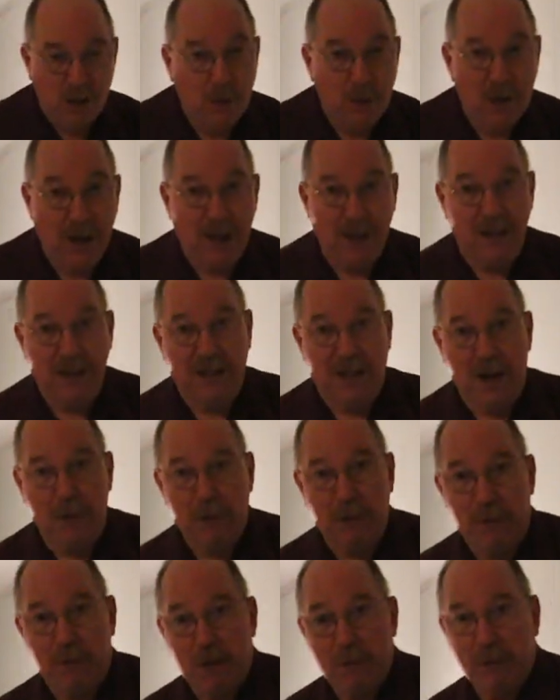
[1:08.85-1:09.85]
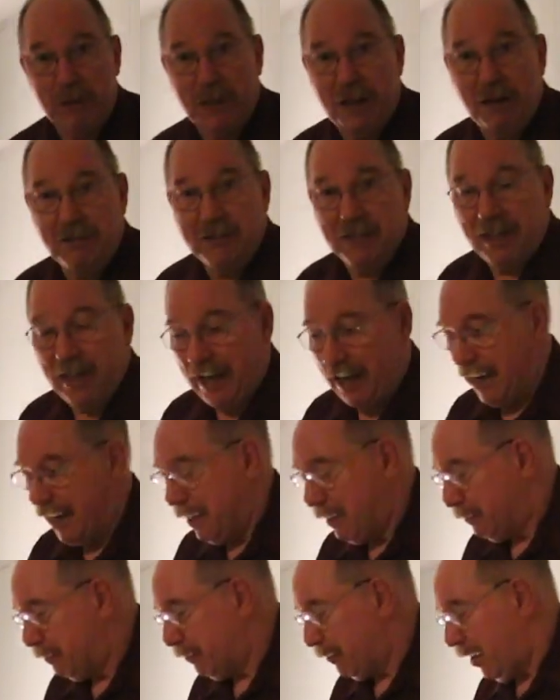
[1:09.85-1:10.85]
We had the carpet people out
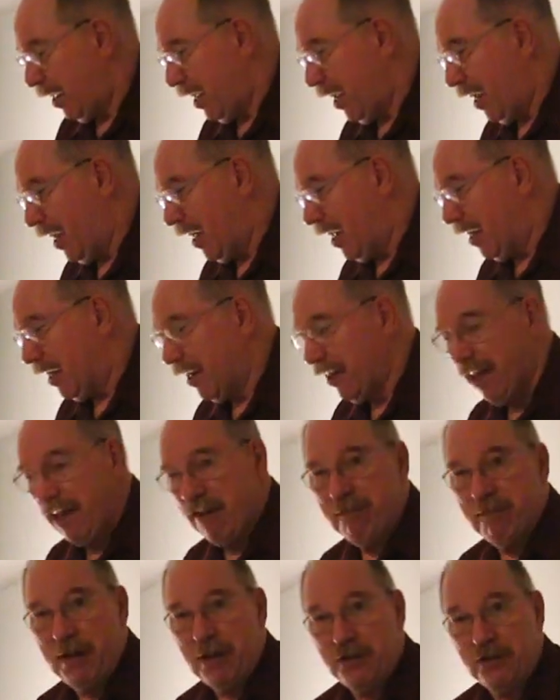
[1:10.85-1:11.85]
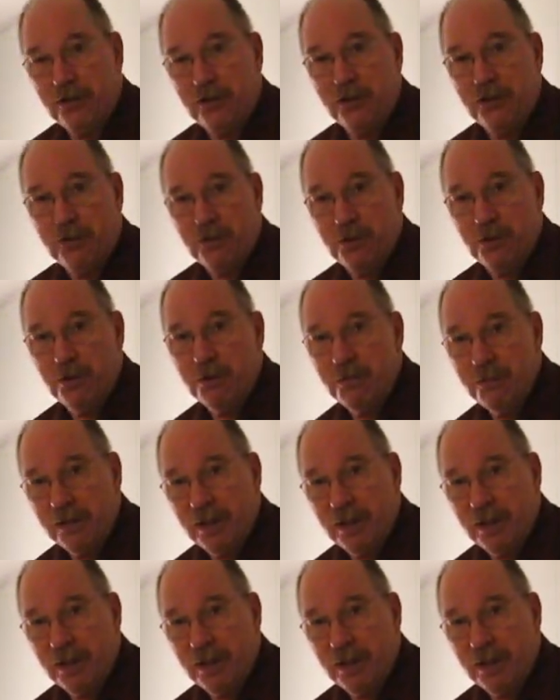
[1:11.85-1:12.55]
today and they've measured the room.